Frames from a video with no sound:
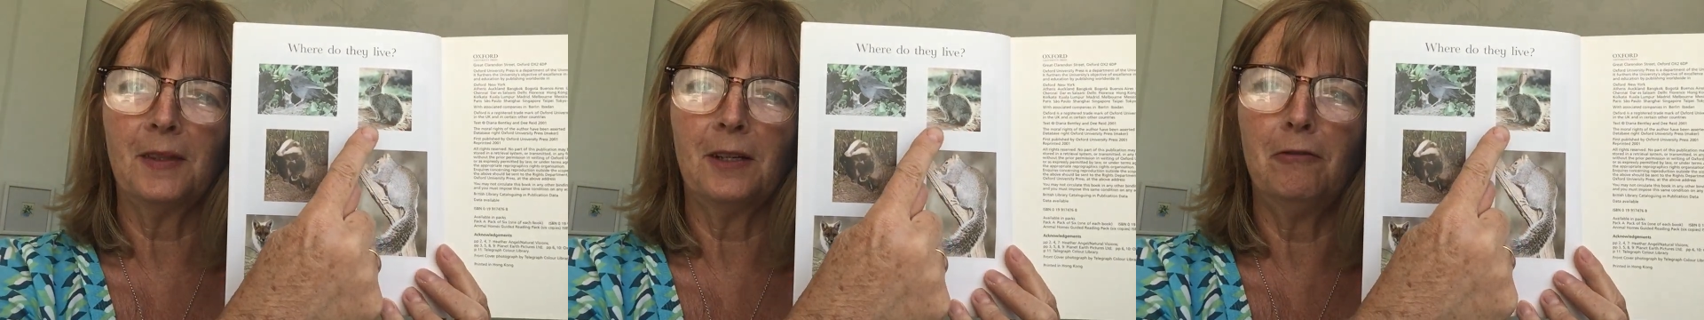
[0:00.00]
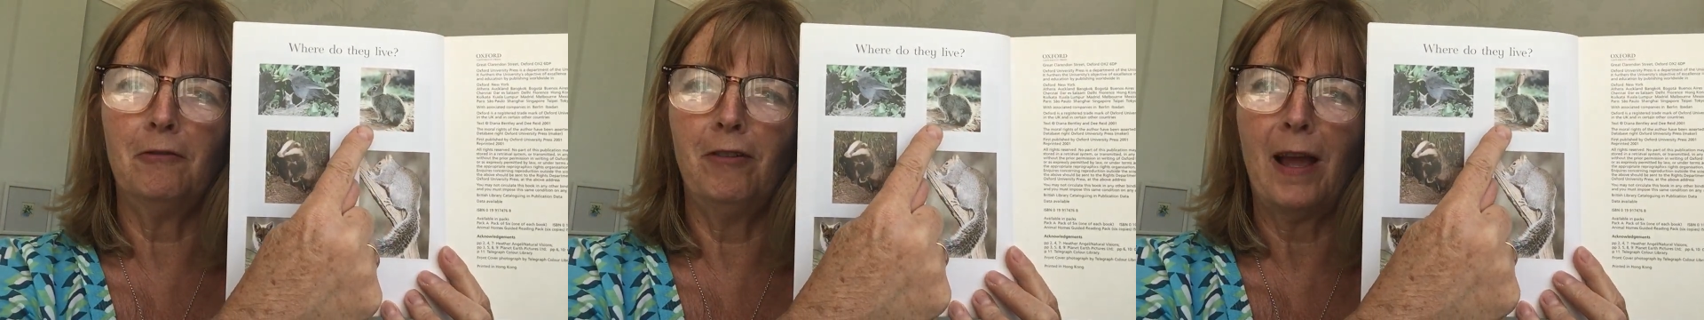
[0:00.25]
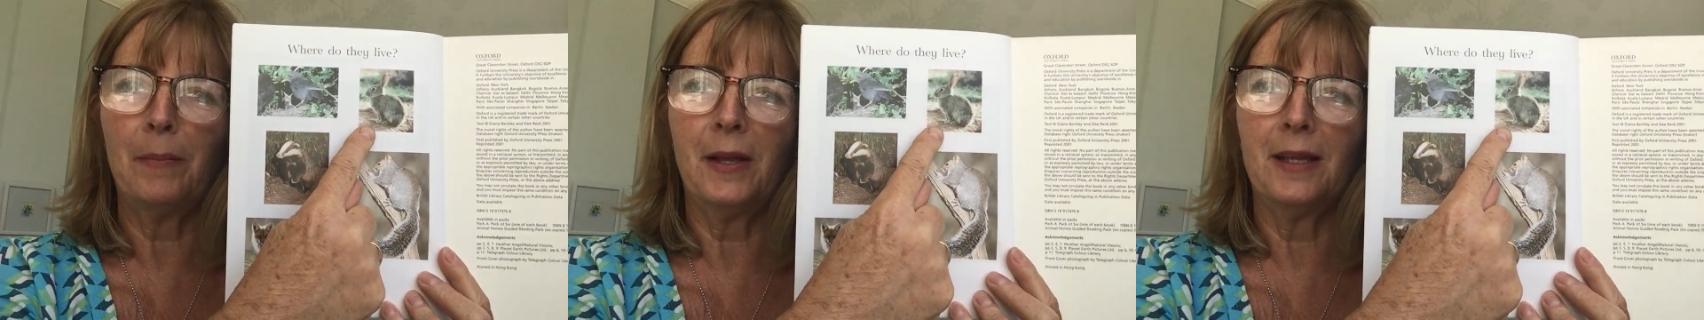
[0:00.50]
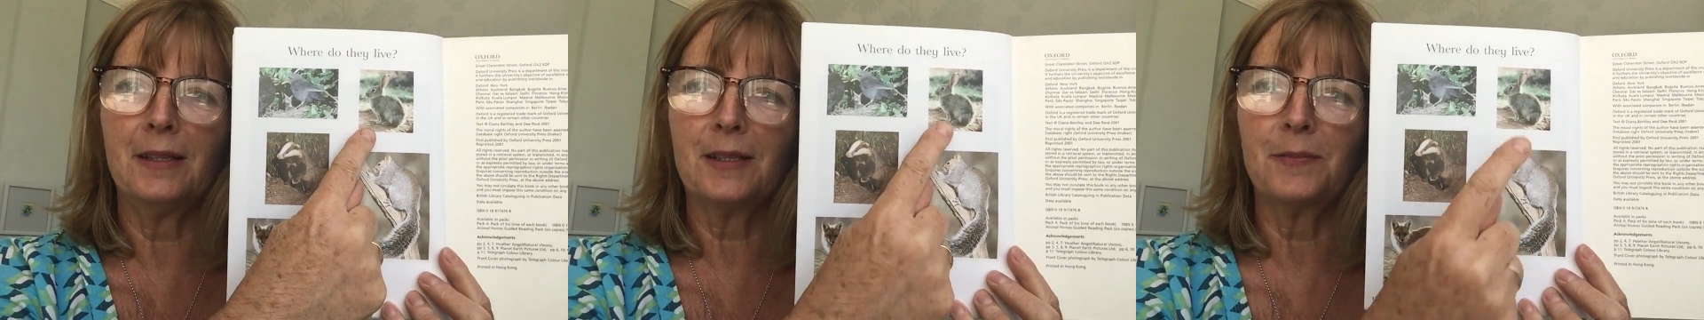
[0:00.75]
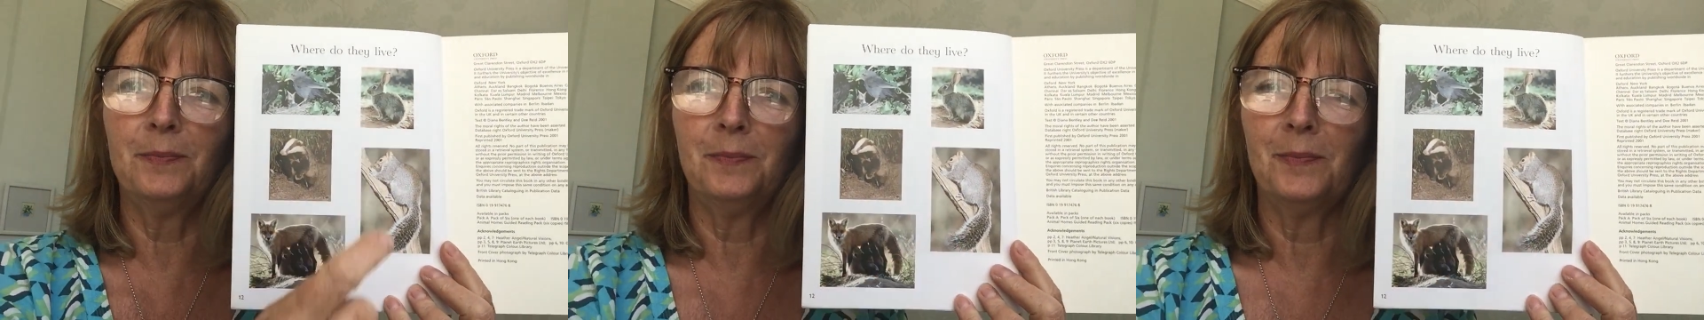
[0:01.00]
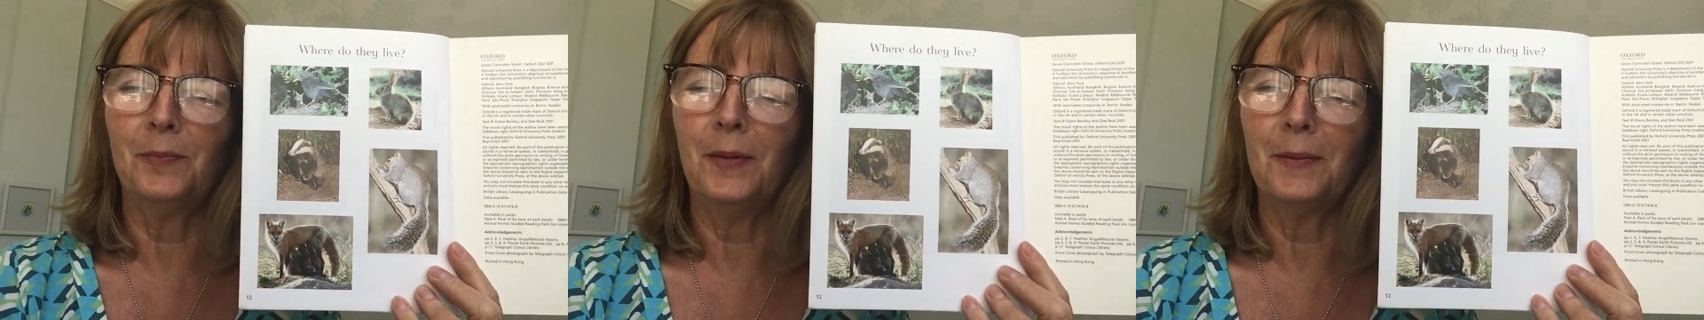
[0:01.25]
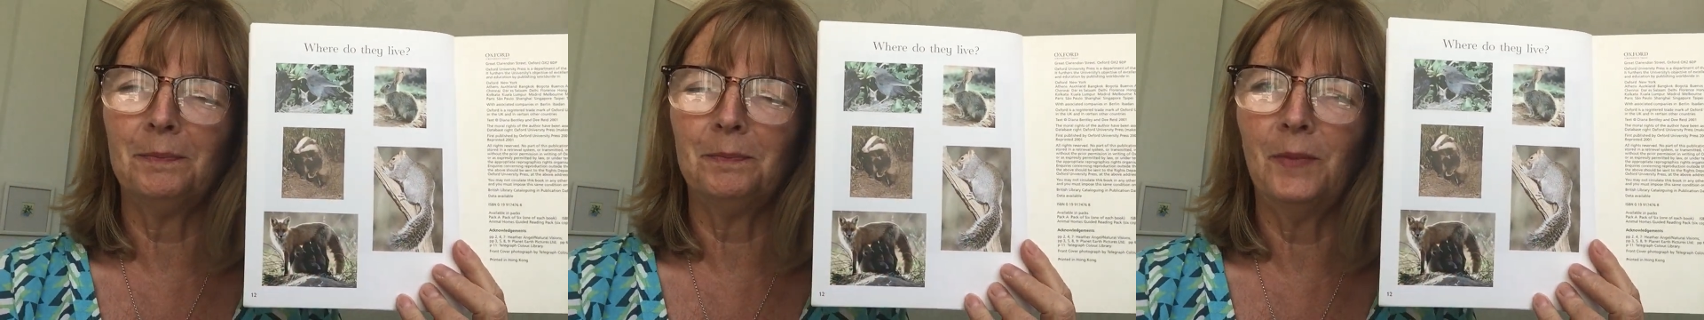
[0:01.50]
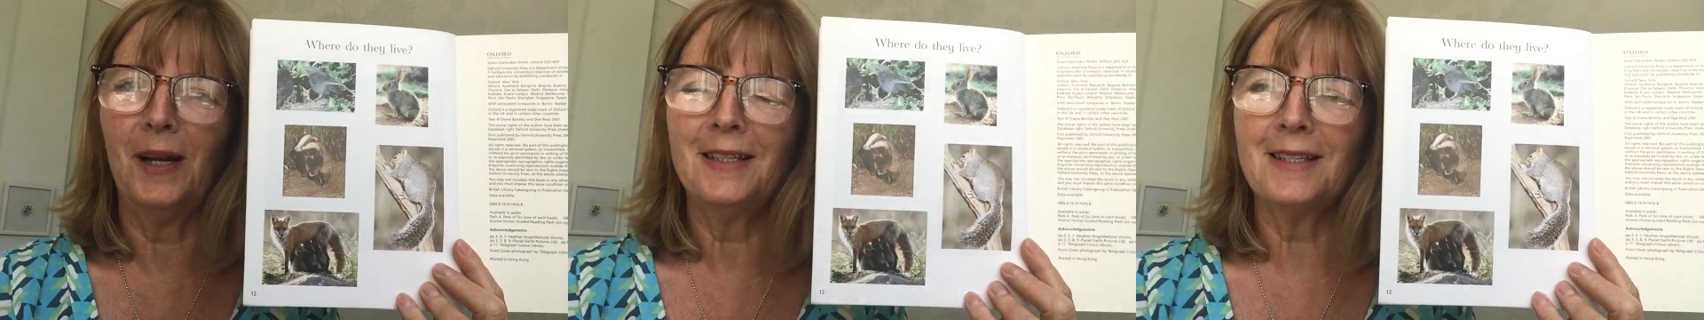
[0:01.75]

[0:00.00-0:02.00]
A rabbit. Where